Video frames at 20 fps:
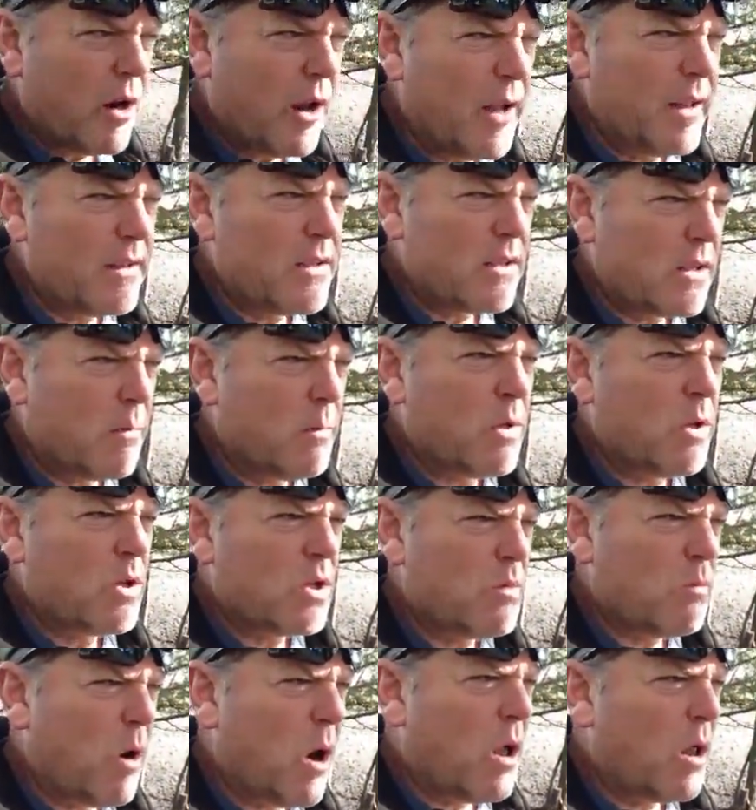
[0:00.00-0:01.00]
and some of the
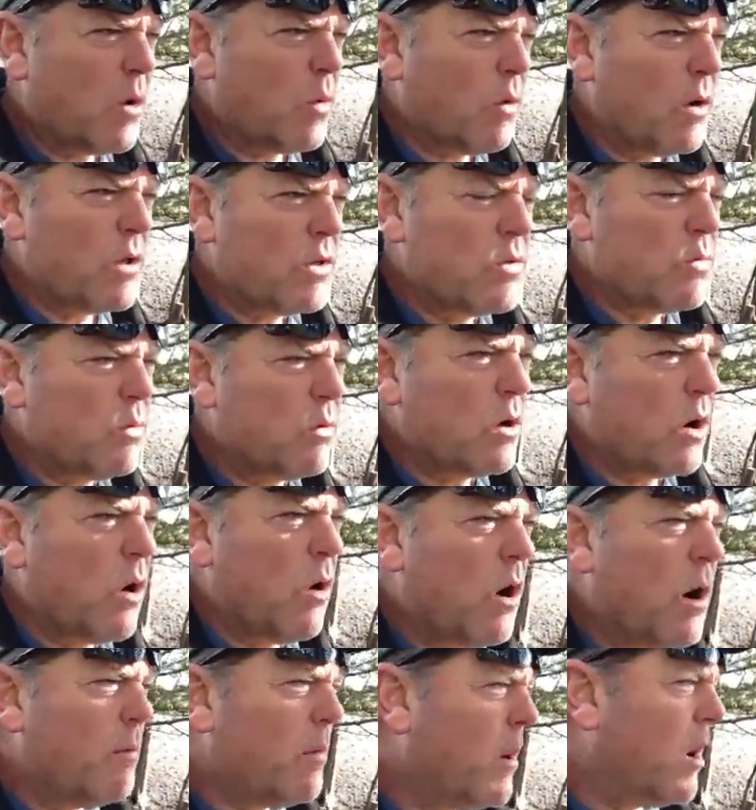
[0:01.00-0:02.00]
smaller ones will
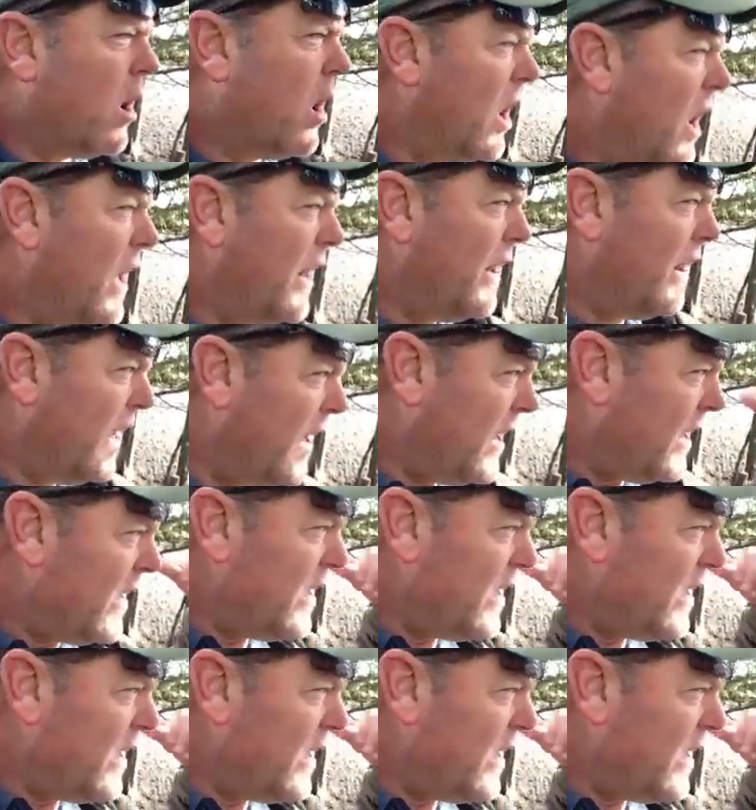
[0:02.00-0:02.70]
go up on